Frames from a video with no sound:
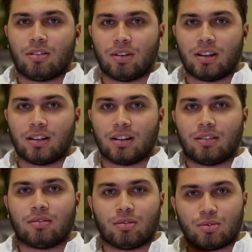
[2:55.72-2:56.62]
when
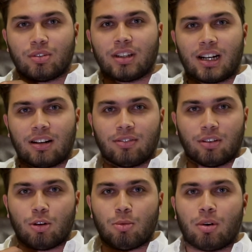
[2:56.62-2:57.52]
it was really kind of a
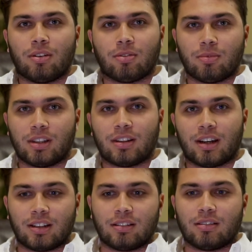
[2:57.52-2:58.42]
low point for me,
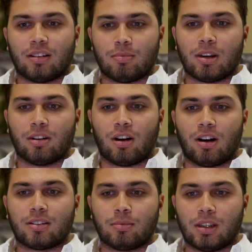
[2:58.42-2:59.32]
that it meant a
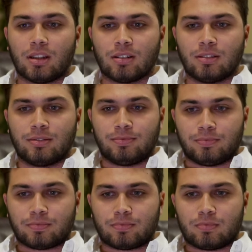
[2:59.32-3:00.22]
lot to me.
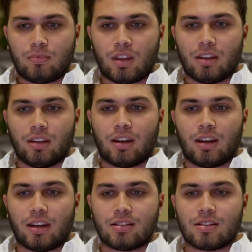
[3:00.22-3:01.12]

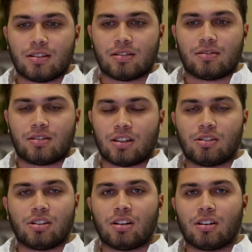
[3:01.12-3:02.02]
And then
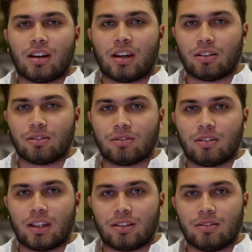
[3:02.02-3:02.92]
senior year hit
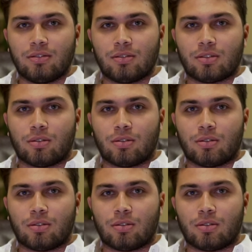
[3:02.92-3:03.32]
the